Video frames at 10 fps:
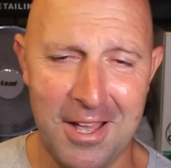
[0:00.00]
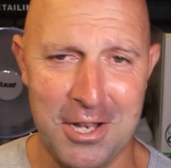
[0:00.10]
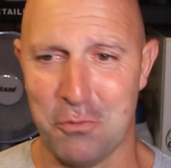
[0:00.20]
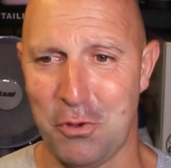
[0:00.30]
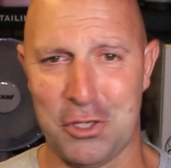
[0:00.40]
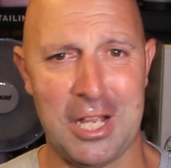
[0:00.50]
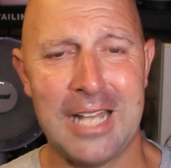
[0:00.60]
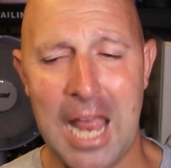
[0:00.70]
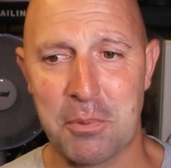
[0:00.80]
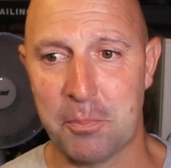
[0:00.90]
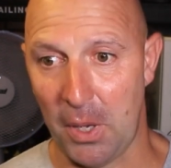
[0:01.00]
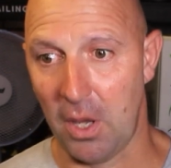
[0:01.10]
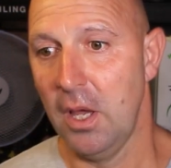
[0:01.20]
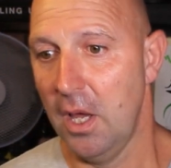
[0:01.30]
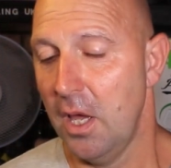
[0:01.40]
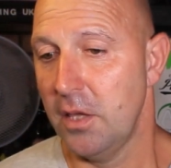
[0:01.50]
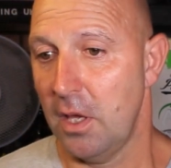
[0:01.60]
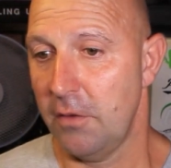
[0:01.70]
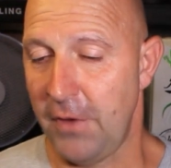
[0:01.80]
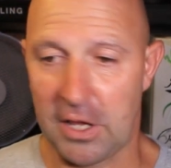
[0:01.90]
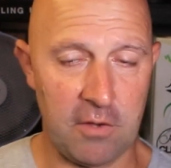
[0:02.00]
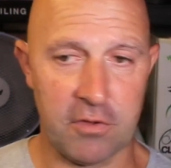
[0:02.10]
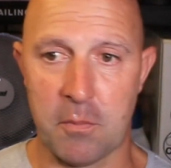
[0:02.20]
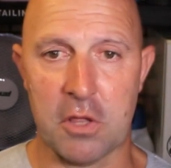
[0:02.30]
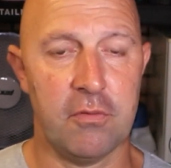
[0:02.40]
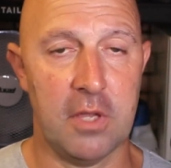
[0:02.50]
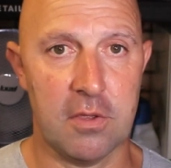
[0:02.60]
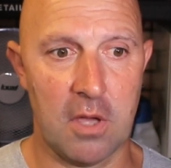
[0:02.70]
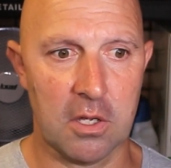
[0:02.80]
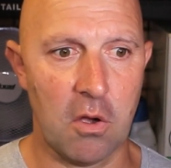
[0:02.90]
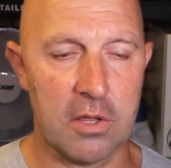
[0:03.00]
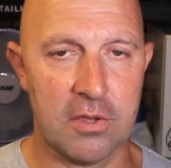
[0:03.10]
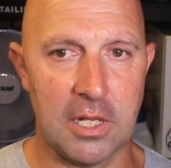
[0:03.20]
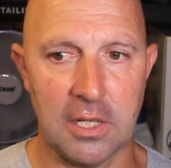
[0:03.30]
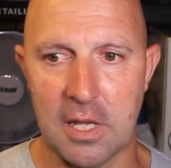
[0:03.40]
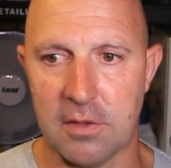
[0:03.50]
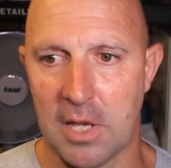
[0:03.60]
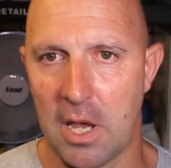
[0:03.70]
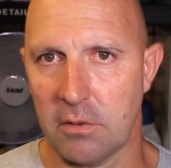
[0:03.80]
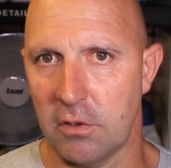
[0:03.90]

It would just collapse. But thanks ever so much for these guys sending these down.